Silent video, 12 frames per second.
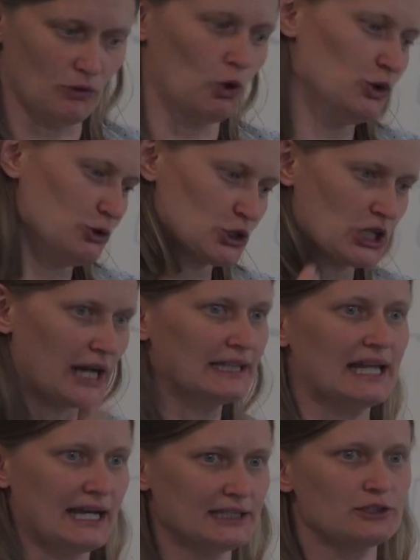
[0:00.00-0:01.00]
or you
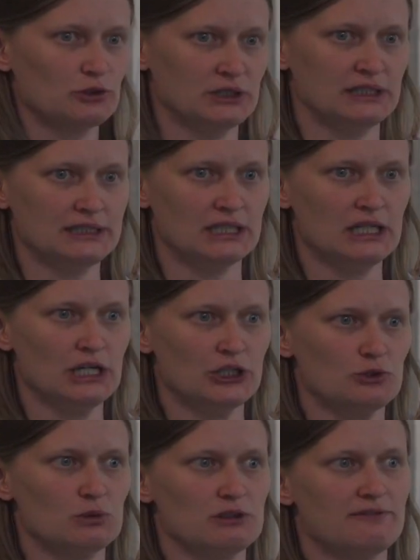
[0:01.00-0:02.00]
shine light on it,
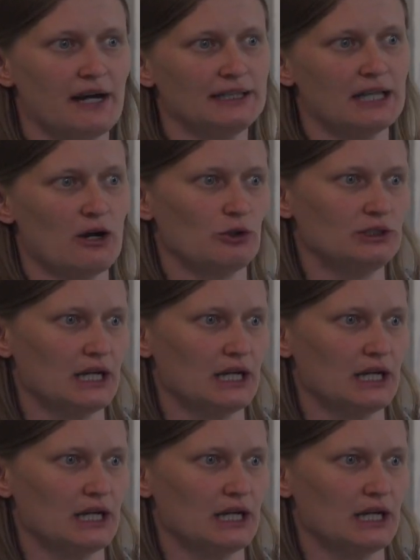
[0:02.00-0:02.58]
you will find out